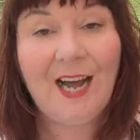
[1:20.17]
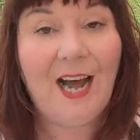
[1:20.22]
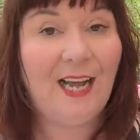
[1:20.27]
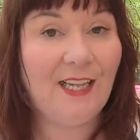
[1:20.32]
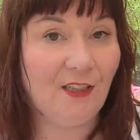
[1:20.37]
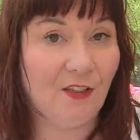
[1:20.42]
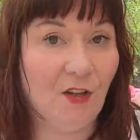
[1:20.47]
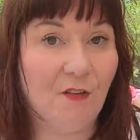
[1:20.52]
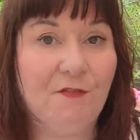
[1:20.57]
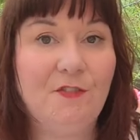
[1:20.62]

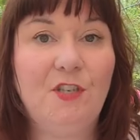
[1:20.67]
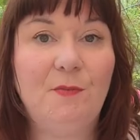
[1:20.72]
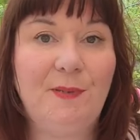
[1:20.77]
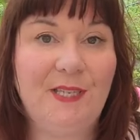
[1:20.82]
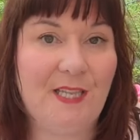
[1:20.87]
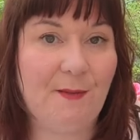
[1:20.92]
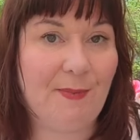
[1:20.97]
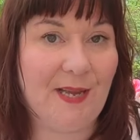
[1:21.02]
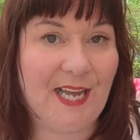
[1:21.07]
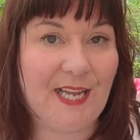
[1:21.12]
I love to
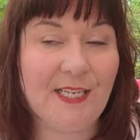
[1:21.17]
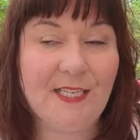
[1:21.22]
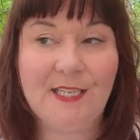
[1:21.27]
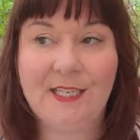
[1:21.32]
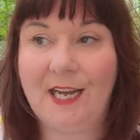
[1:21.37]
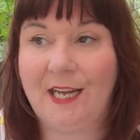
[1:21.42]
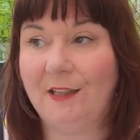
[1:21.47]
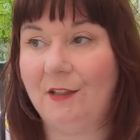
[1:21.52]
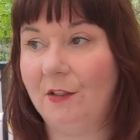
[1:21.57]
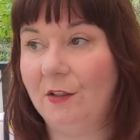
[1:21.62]
be the
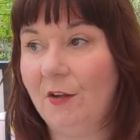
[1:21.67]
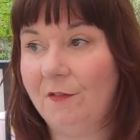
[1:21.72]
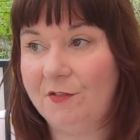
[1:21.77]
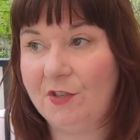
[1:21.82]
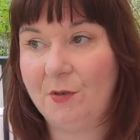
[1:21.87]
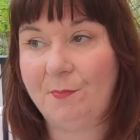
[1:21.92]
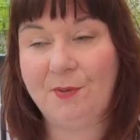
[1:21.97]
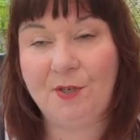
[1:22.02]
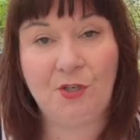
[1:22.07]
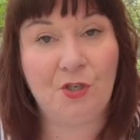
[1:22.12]
best. I love
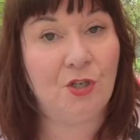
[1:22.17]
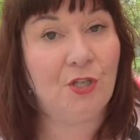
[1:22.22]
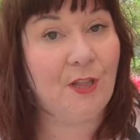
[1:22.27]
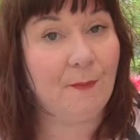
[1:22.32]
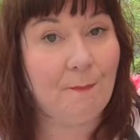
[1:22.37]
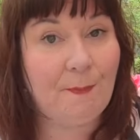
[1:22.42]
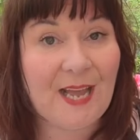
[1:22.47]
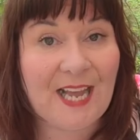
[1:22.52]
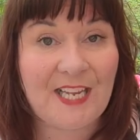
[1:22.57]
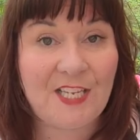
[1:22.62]
to produce
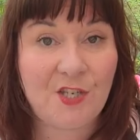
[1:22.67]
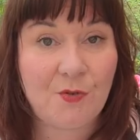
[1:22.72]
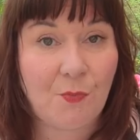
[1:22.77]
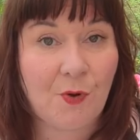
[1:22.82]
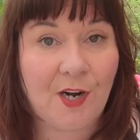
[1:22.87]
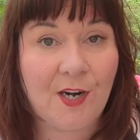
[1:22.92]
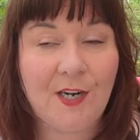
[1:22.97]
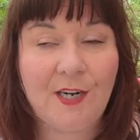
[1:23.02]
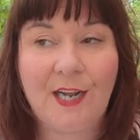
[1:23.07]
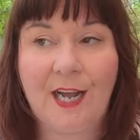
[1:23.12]
the best
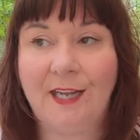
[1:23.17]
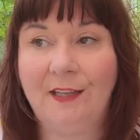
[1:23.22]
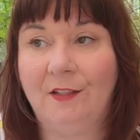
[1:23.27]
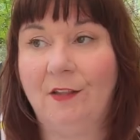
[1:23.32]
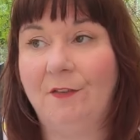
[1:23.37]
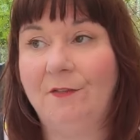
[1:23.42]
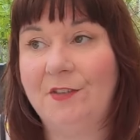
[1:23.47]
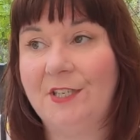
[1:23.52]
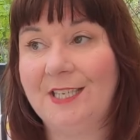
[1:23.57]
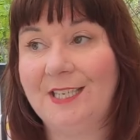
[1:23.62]
work. I
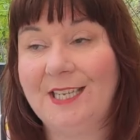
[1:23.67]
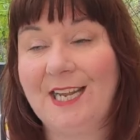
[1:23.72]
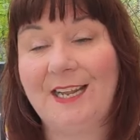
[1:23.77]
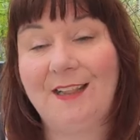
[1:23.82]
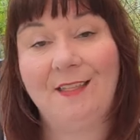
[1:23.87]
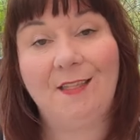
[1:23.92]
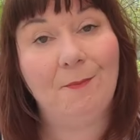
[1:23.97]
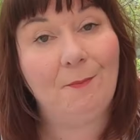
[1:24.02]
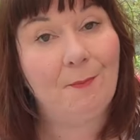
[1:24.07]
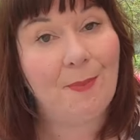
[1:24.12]
love to
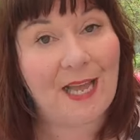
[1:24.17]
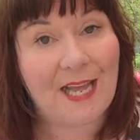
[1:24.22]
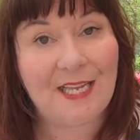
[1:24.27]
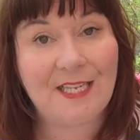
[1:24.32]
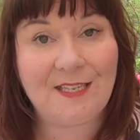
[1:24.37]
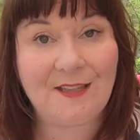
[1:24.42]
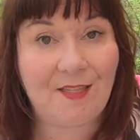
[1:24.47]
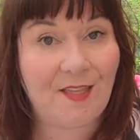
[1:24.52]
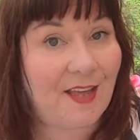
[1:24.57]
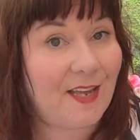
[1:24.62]
send the
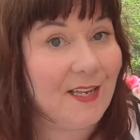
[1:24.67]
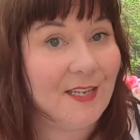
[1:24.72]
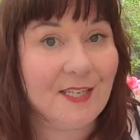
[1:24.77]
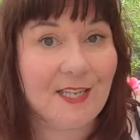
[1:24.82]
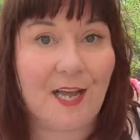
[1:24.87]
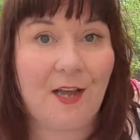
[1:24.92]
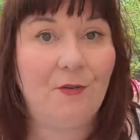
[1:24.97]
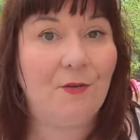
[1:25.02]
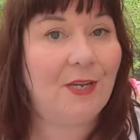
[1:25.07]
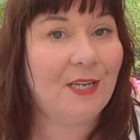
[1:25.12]
best things
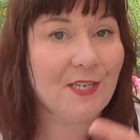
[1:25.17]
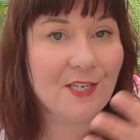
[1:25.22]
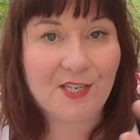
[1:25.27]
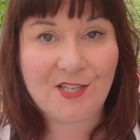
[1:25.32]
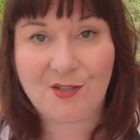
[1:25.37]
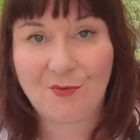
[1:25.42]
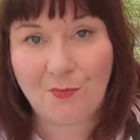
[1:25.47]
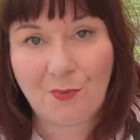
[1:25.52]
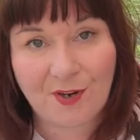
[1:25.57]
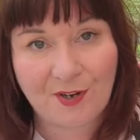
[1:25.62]
out
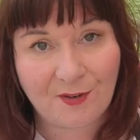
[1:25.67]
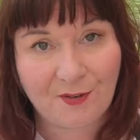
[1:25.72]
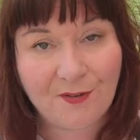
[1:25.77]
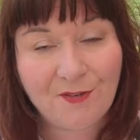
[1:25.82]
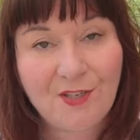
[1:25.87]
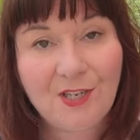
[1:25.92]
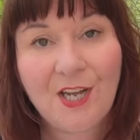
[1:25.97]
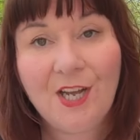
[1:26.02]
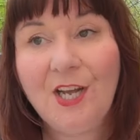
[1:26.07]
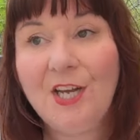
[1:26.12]
into the
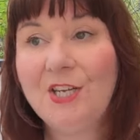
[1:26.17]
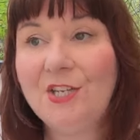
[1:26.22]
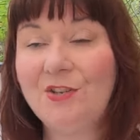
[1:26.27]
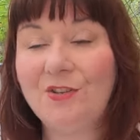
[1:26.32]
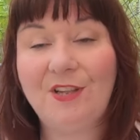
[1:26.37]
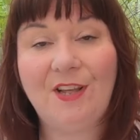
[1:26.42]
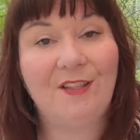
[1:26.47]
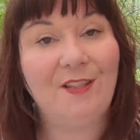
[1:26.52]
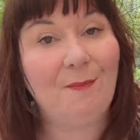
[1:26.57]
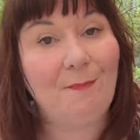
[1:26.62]
world
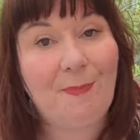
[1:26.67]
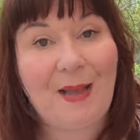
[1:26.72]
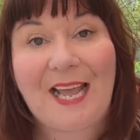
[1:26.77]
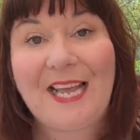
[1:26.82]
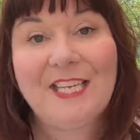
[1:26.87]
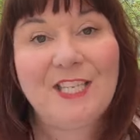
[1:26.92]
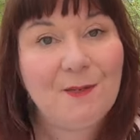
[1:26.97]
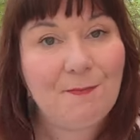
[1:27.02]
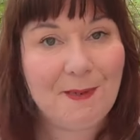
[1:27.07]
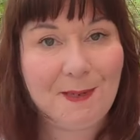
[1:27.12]
so that the
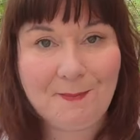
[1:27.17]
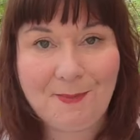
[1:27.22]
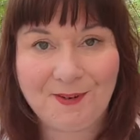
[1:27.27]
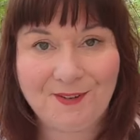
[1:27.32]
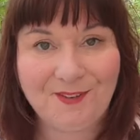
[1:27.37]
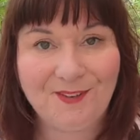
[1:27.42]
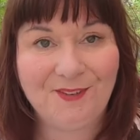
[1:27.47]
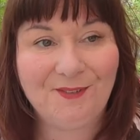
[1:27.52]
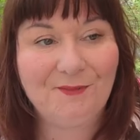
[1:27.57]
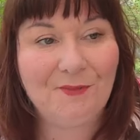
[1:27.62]
best
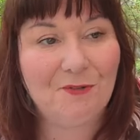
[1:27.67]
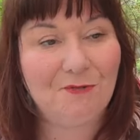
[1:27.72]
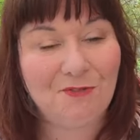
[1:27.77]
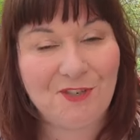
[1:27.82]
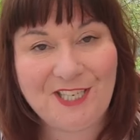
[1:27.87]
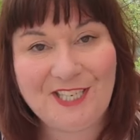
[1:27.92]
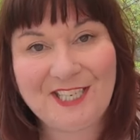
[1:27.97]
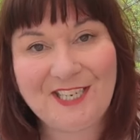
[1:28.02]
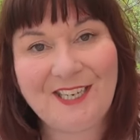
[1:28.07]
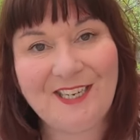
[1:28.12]
people will
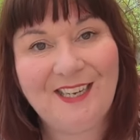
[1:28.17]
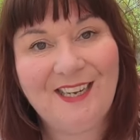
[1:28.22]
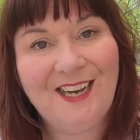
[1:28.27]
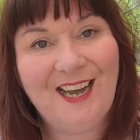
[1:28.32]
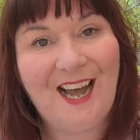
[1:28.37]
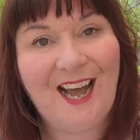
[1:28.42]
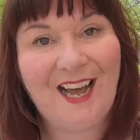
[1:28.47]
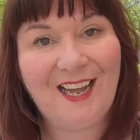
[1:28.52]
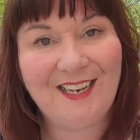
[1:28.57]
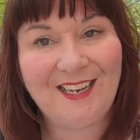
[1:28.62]
read it
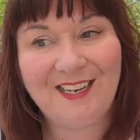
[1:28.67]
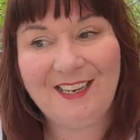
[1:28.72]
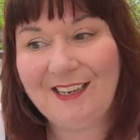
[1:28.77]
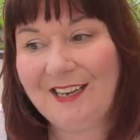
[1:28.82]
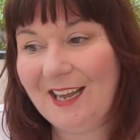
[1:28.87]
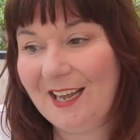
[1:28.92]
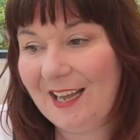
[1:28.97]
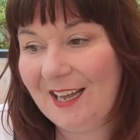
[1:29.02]
and